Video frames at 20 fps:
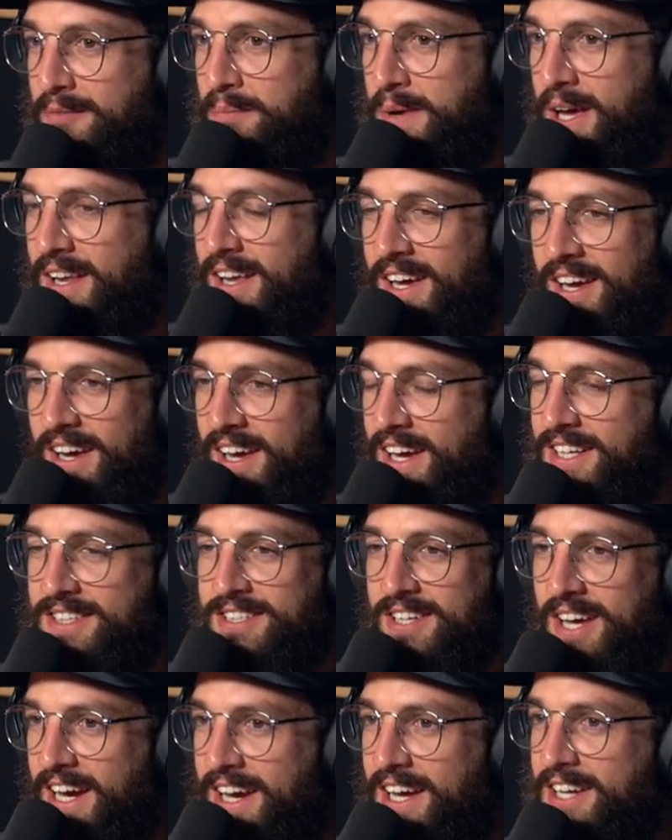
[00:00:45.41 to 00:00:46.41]
But it's
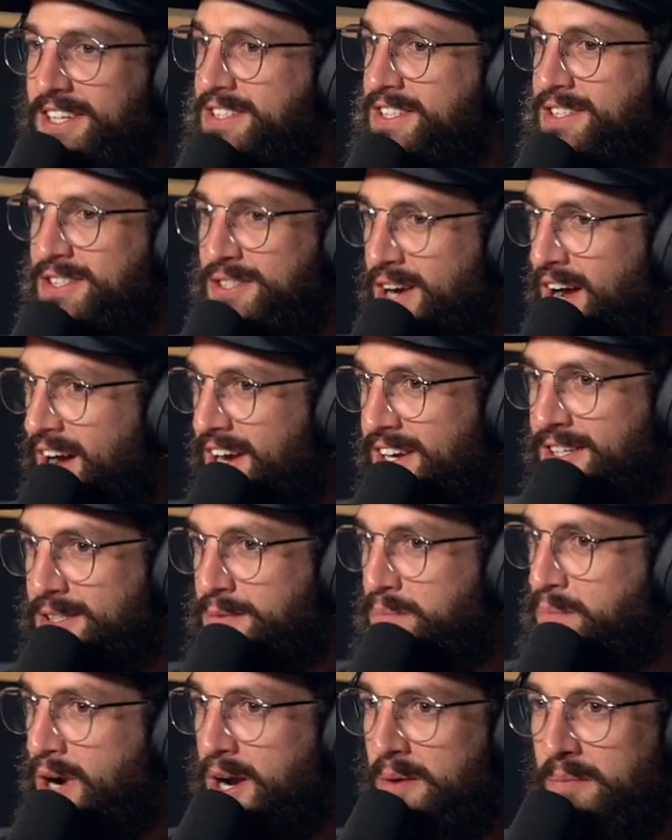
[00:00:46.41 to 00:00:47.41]
like, it's Australia's
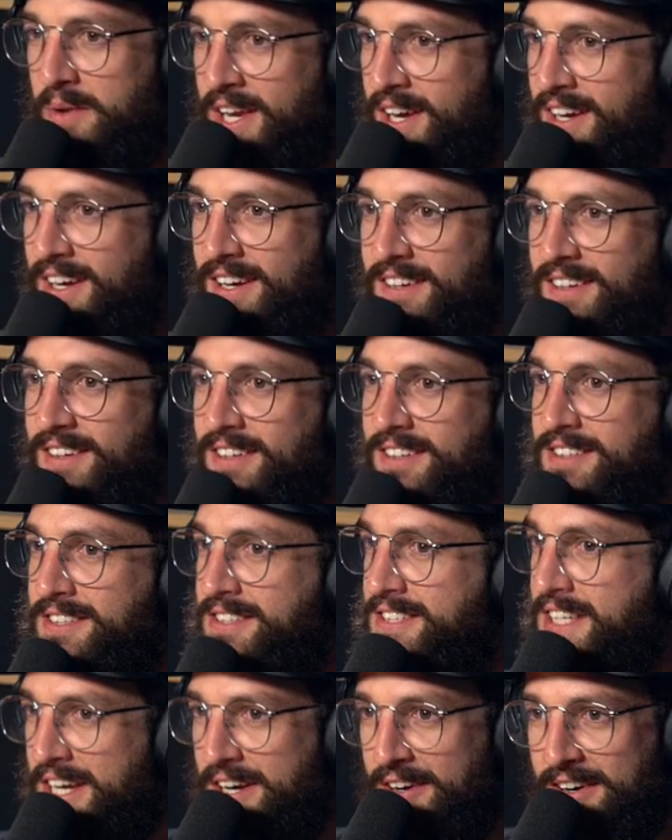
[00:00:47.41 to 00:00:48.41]
premier
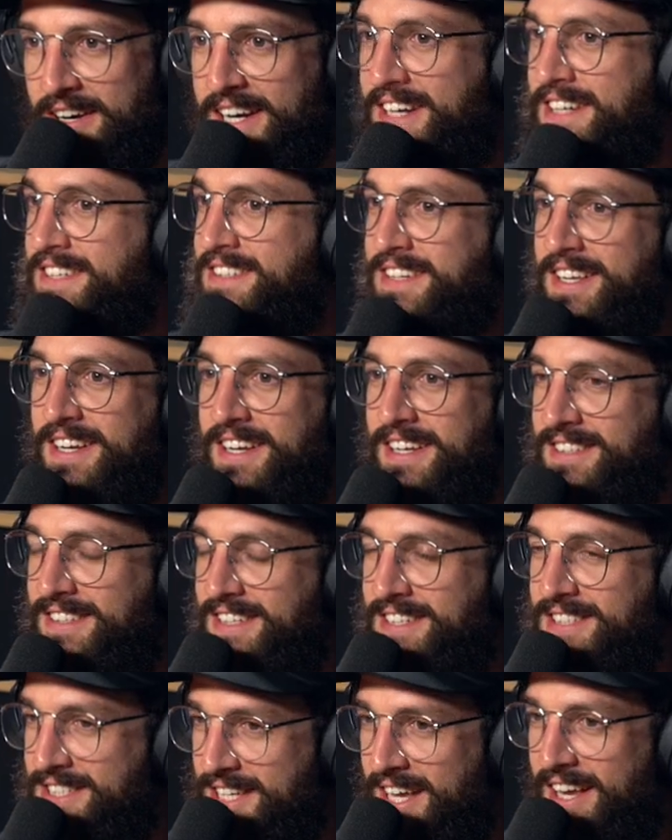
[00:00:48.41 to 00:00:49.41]
series, and
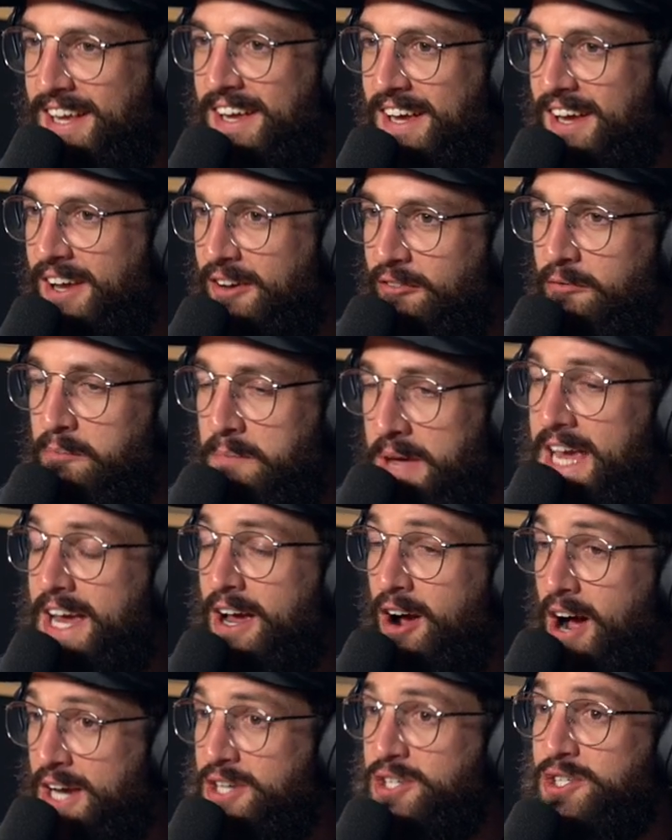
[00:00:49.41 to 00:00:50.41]
it's me,
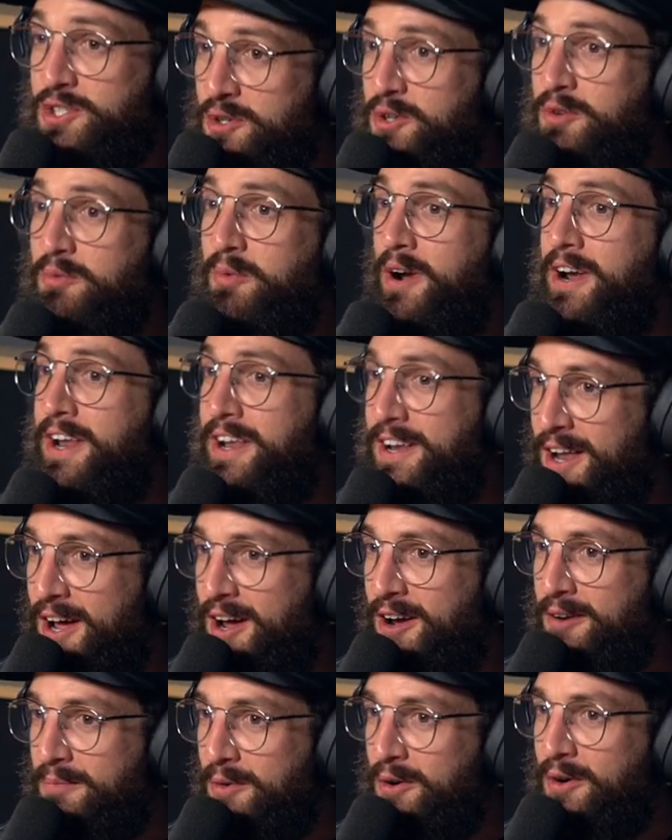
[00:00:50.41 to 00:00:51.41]
I should want to
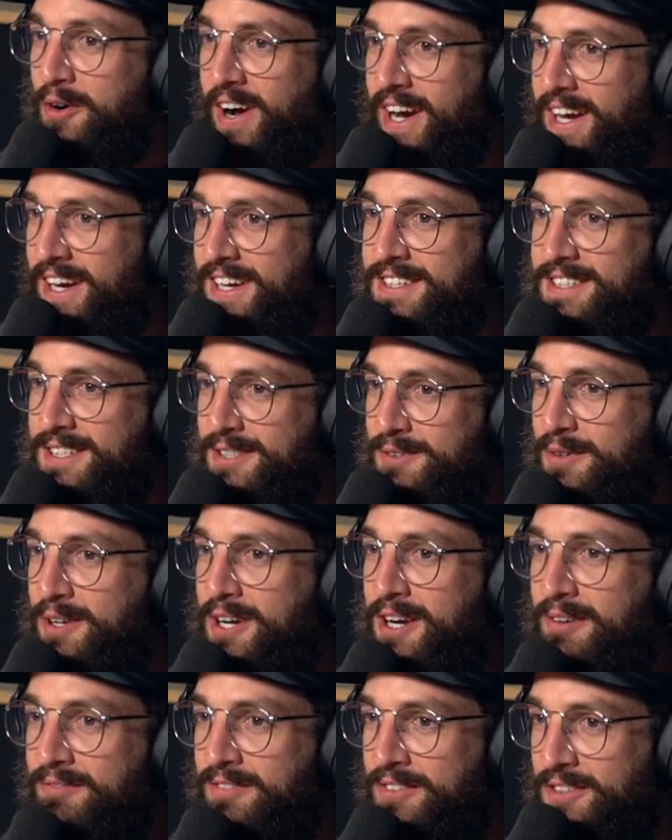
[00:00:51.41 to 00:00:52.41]
know more, I guess, is what
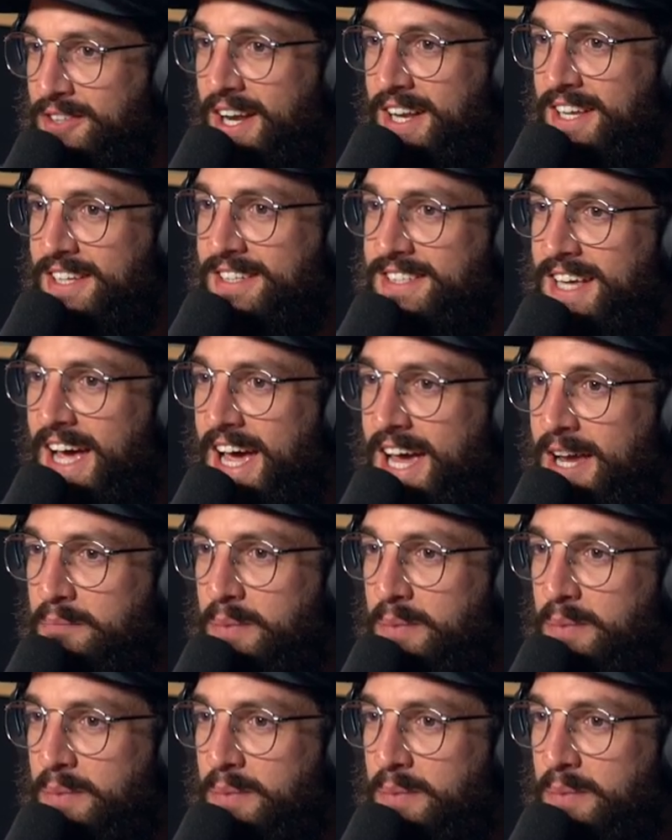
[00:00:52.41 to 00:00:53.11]
I'm trying to say.